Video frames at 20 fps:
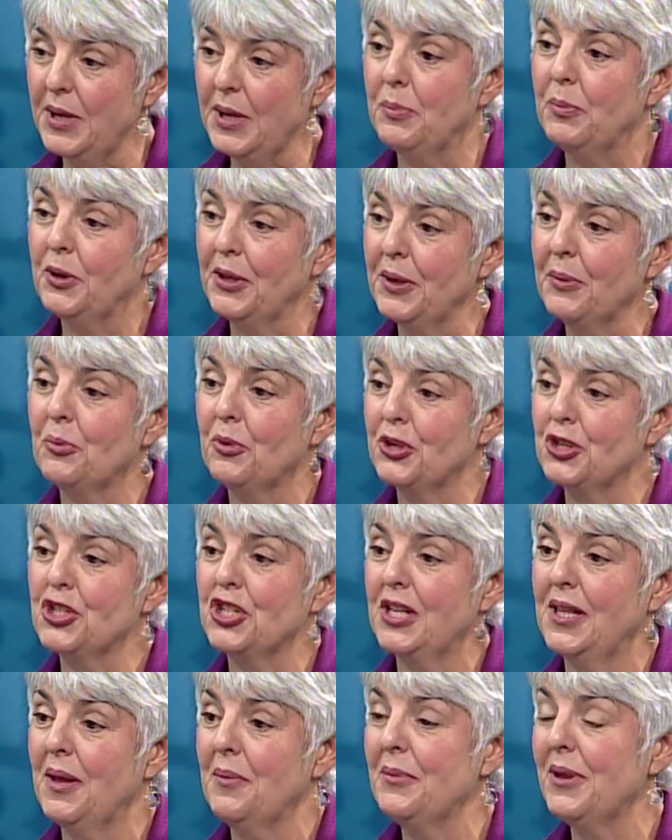people in British
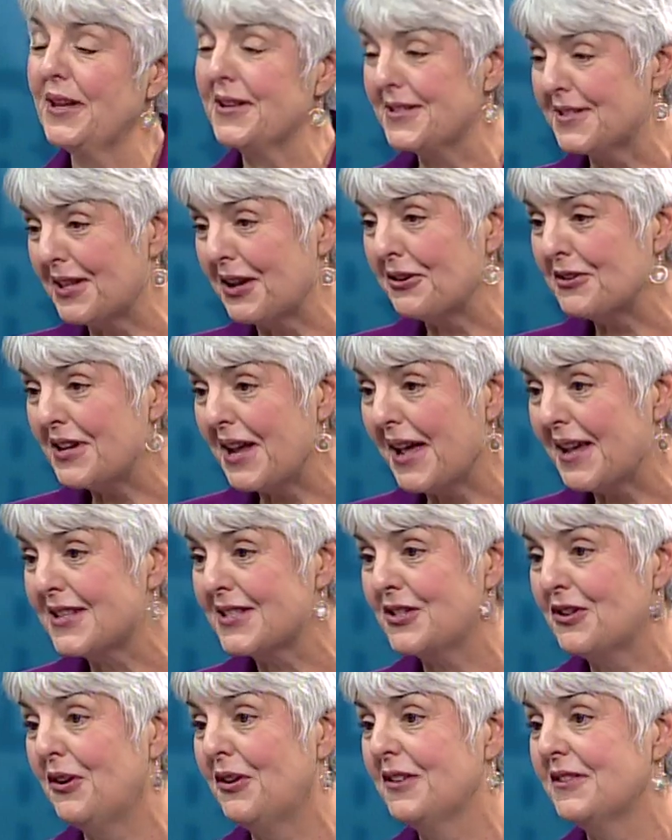Columbia. It's their tax
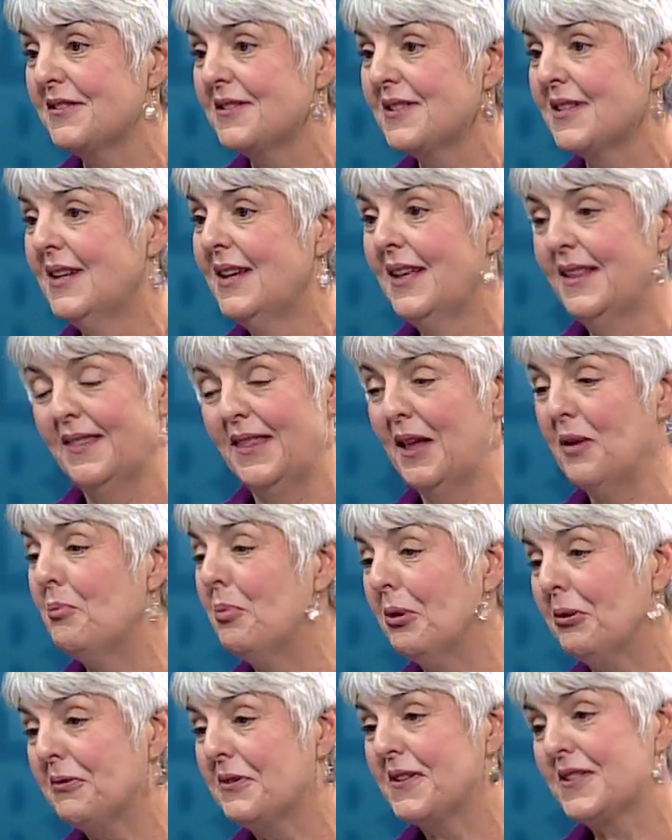dollars. They
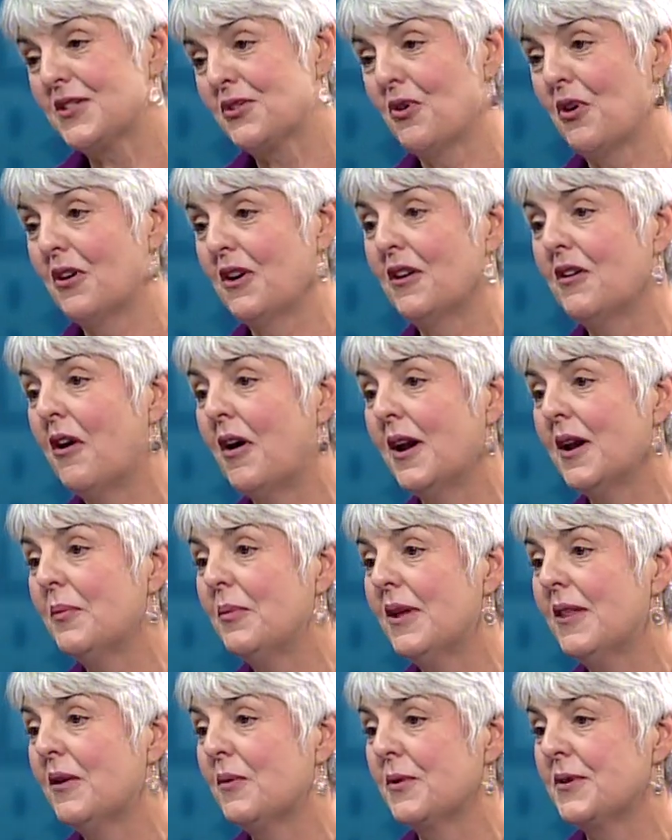built the strong
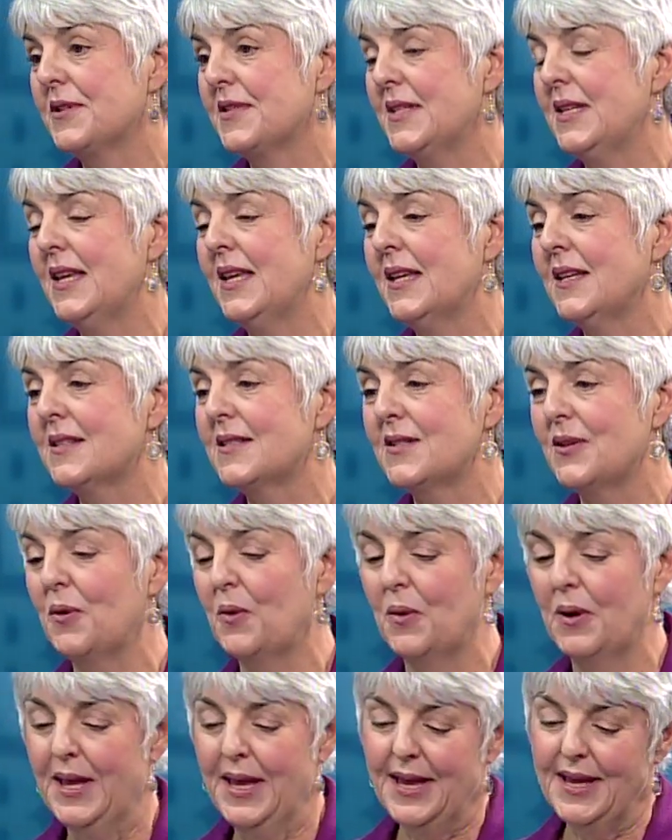economy that we're seeing.
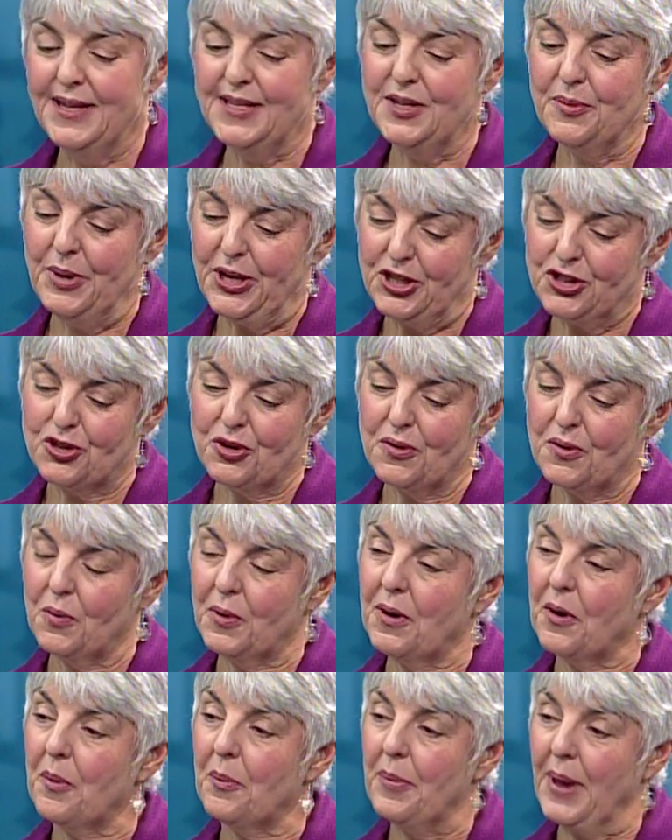So to make sure that
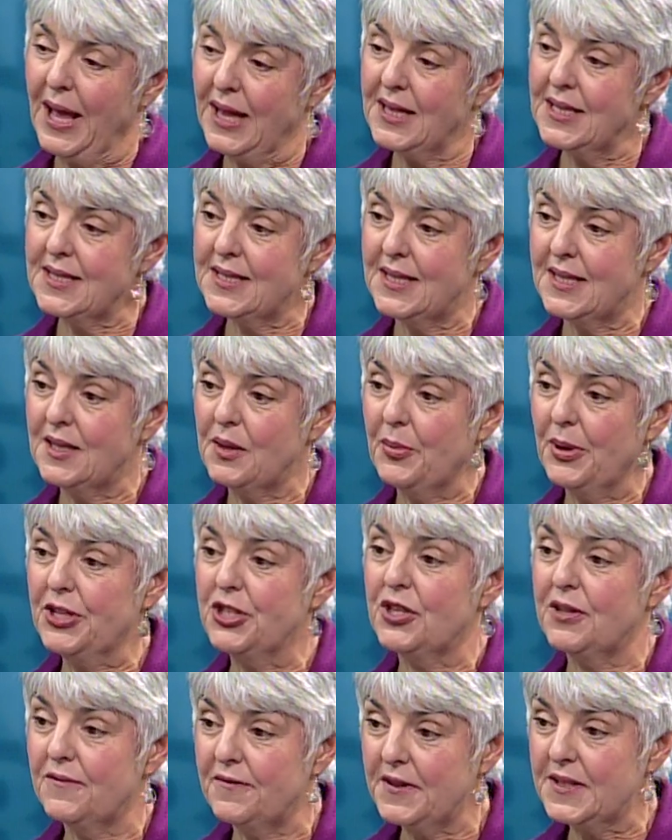we are balancing the
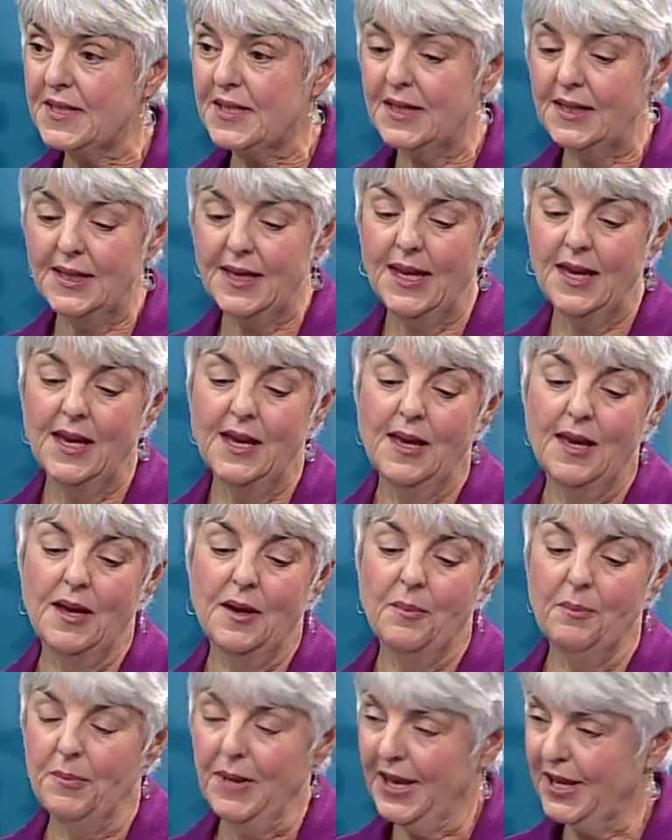budget fiscally,
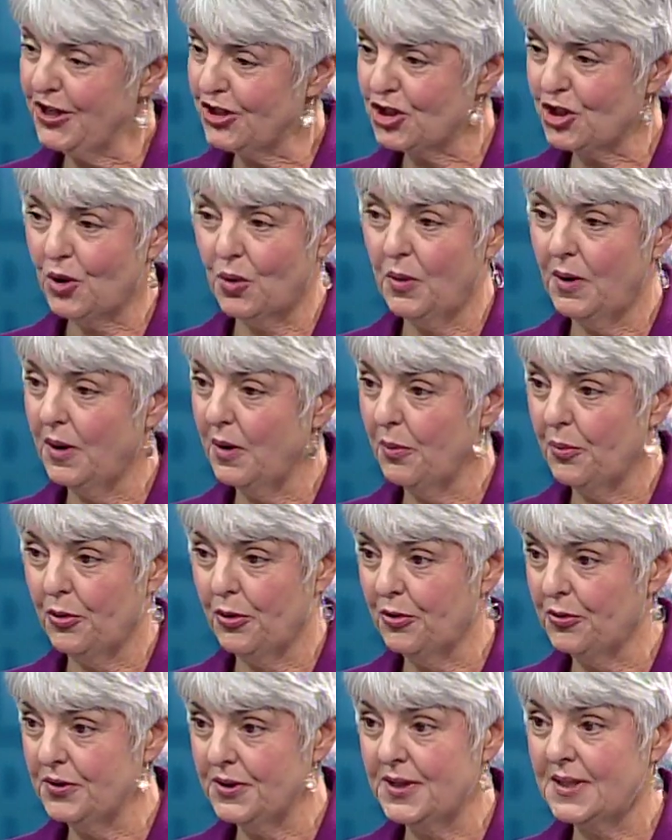making sure we are
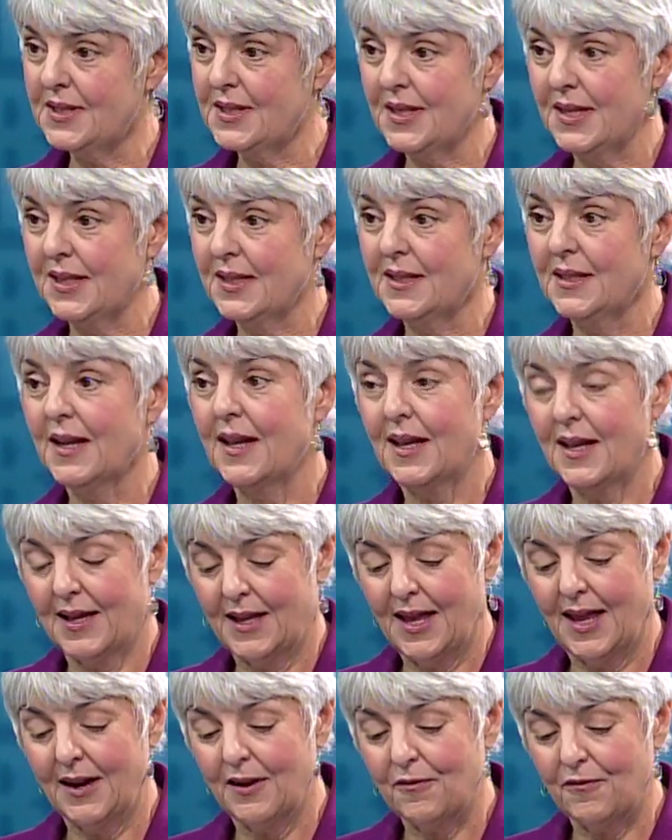prudent
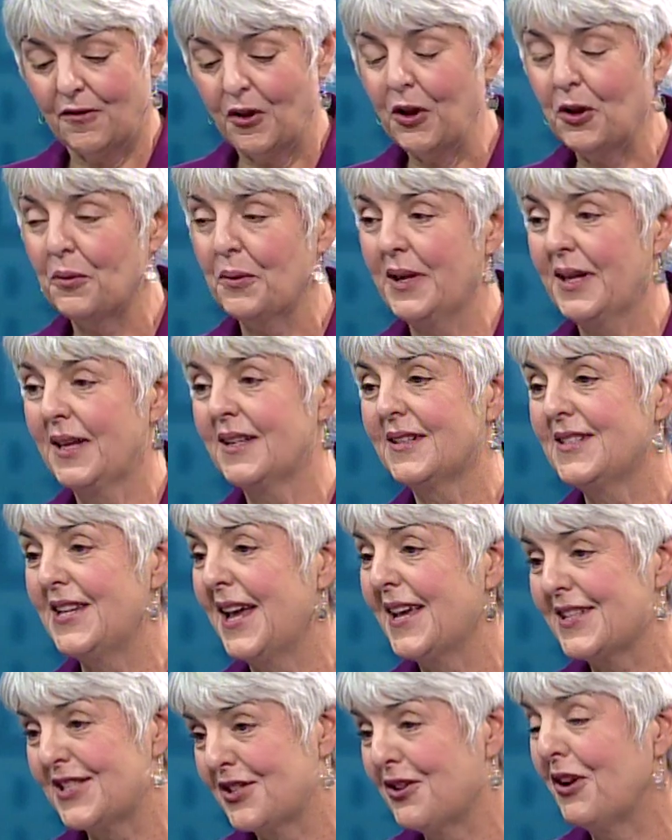and following
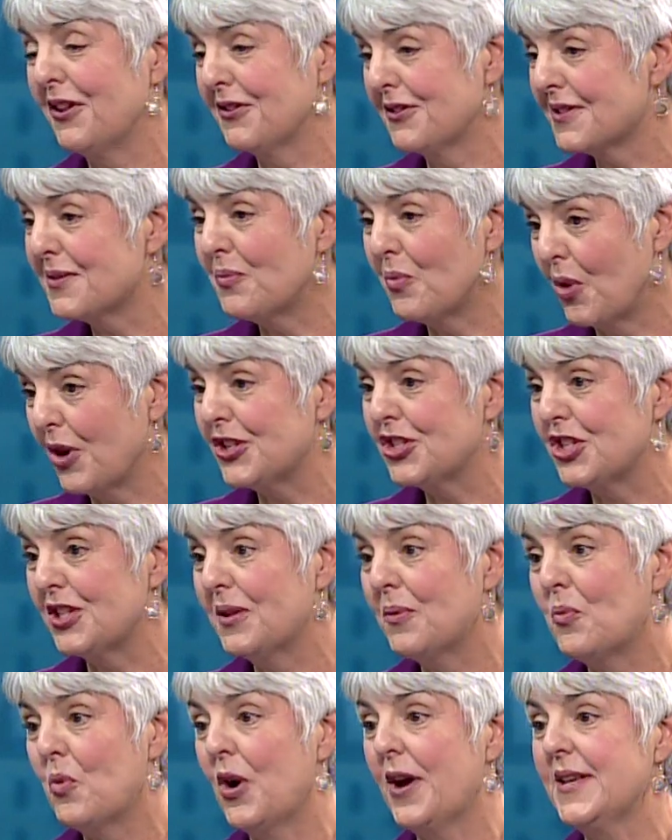tax dollars and watching
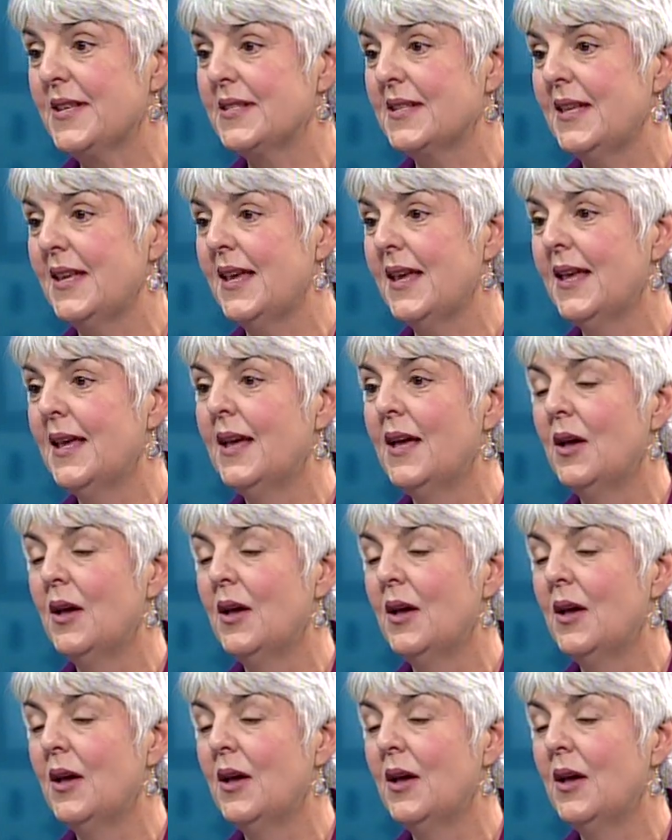them wisely,